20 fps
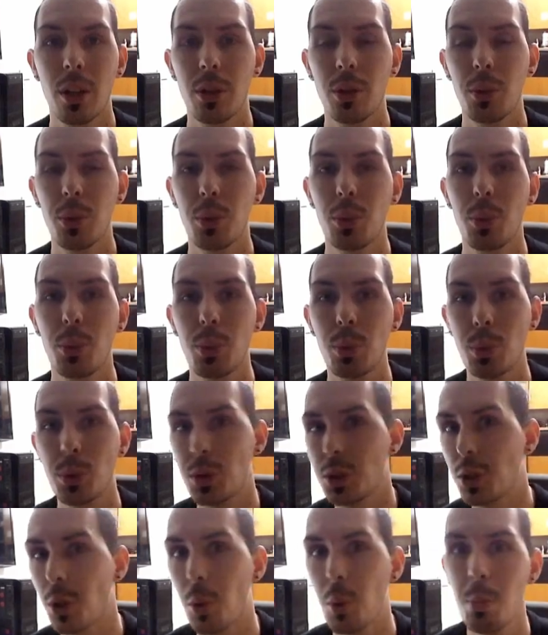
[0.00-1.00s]
do
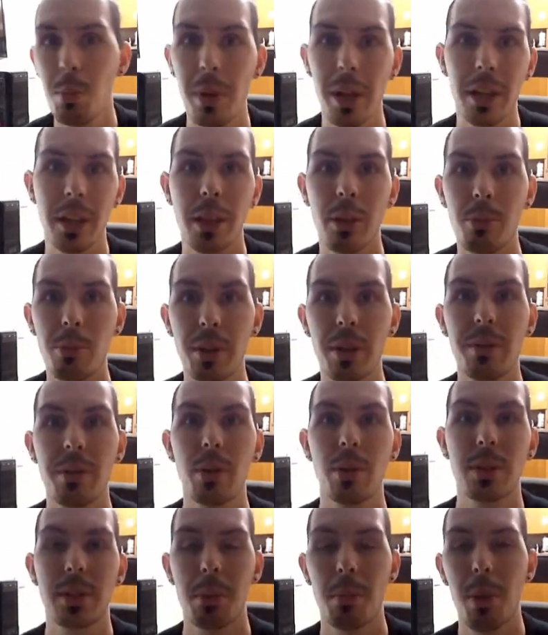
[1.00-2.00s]
so many
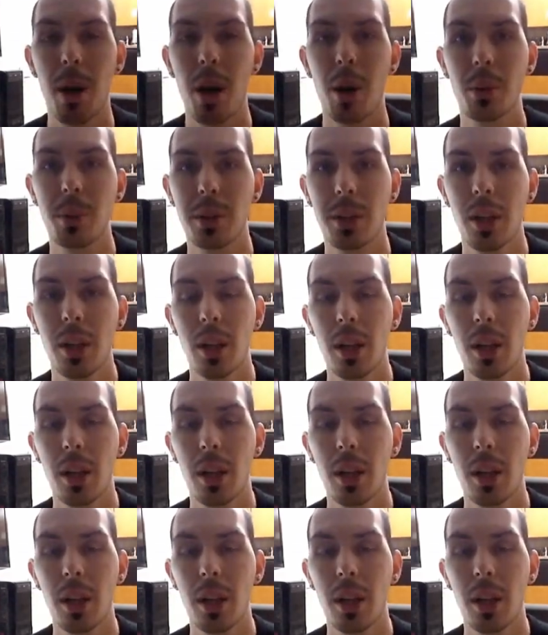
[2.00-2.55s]
reviews about